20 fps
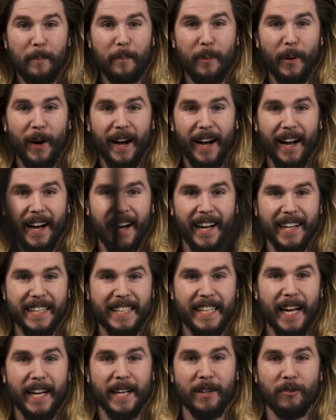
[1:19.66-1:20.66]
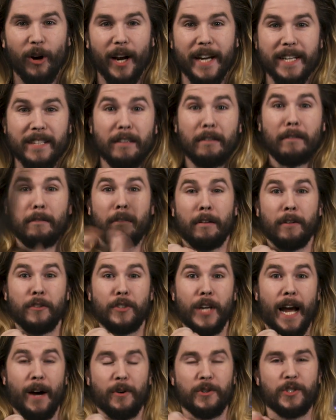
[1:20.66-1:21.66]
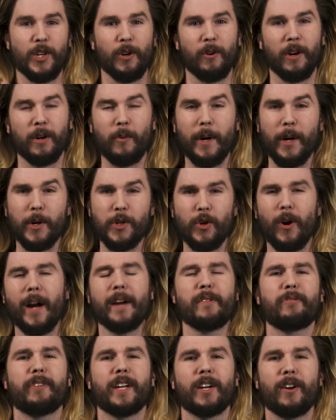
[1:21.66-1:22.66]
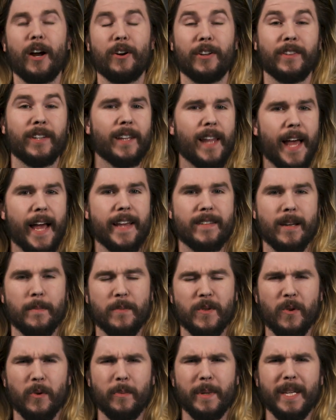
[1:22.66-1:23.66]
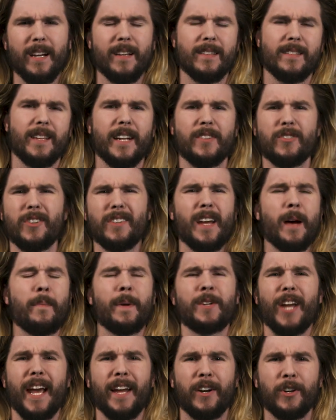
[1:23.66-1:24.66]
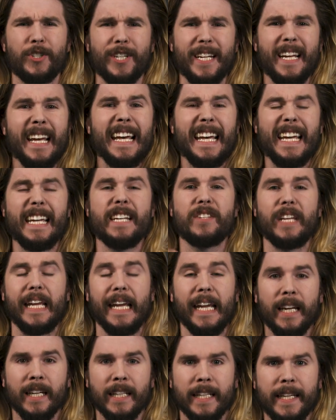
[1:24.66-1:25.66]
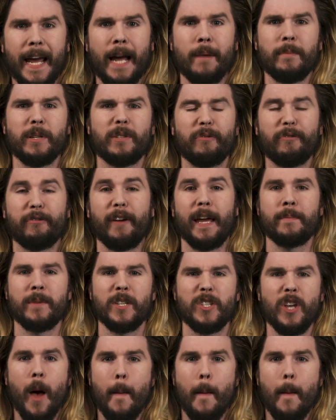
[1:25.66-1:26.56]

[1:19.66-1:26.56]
but getting right down to it, we were trying to figure out in the last episode of Because Science just how much energy is in Gambit's famous